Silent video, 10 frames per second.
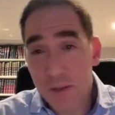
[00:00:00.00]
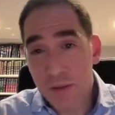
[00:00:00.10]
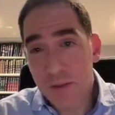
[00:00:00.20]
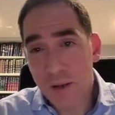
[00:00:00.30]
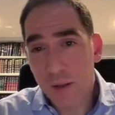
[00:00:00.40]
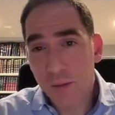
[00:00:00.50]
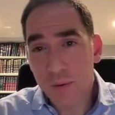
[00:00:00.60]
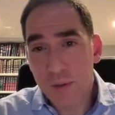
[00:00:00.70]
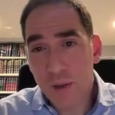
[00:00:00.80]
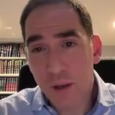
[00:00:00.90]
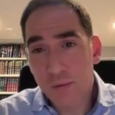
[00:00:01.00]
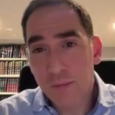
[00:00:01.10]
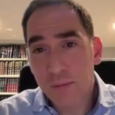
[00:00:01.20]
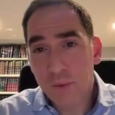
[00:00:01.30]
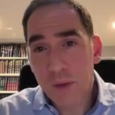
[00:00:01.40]
Eretz Israel once they're there,
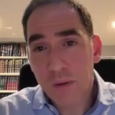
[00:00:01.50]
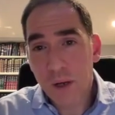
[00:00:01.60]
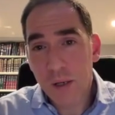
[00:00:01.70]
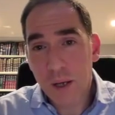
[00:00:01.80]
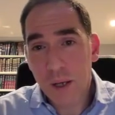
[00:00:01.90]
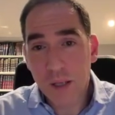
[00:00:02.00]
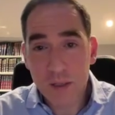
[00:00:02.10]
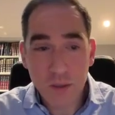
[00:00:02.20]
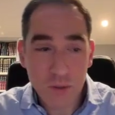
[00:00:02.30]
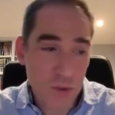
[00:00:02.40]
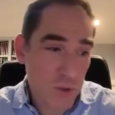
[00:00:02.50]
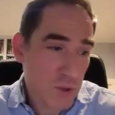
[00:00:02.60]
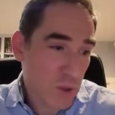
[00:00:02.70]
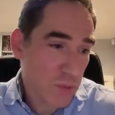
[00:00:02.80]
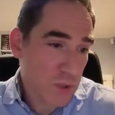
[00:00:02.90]
right? Unless there's
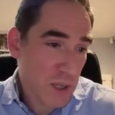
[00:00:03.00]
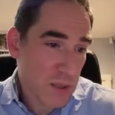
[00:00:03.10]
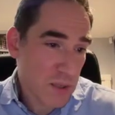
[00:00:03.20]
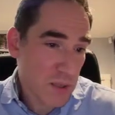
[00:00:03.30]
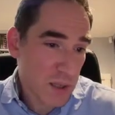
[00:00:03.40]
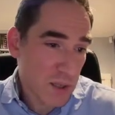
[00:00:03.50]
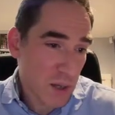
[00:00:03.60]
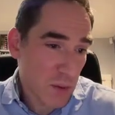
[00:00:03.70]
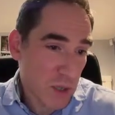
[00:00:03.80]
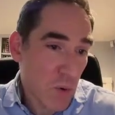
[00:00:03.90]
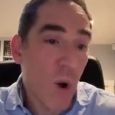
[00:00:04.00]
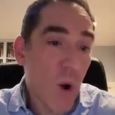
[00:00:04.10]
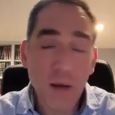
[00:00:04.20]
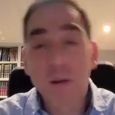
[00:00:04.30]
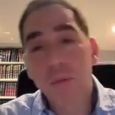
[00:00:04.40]
certain circumstances that
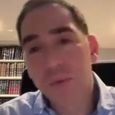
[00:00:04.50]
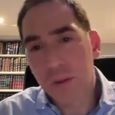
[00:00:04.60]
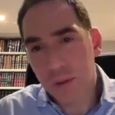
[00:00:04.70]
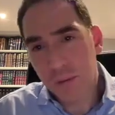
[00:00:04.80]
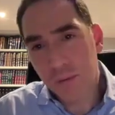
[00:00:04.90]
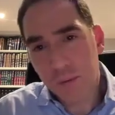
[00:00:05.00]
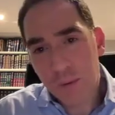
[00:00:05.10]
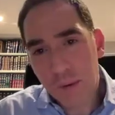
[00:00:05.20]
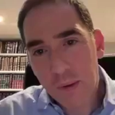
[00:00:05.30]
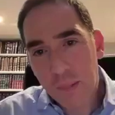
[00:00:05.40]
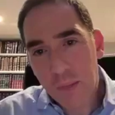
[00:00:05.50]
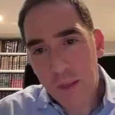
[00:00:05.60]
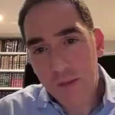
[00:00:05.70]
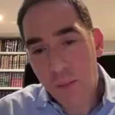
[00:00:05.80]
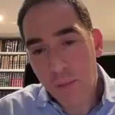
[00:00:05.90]
require them to leave.
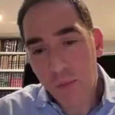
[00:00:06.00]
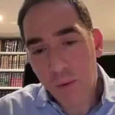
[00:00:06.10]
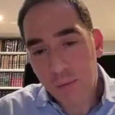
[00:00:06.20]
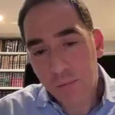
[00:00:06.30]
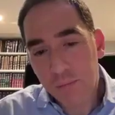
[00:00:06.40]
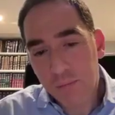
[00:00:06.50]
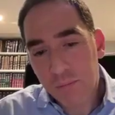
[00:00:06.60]
That's number one.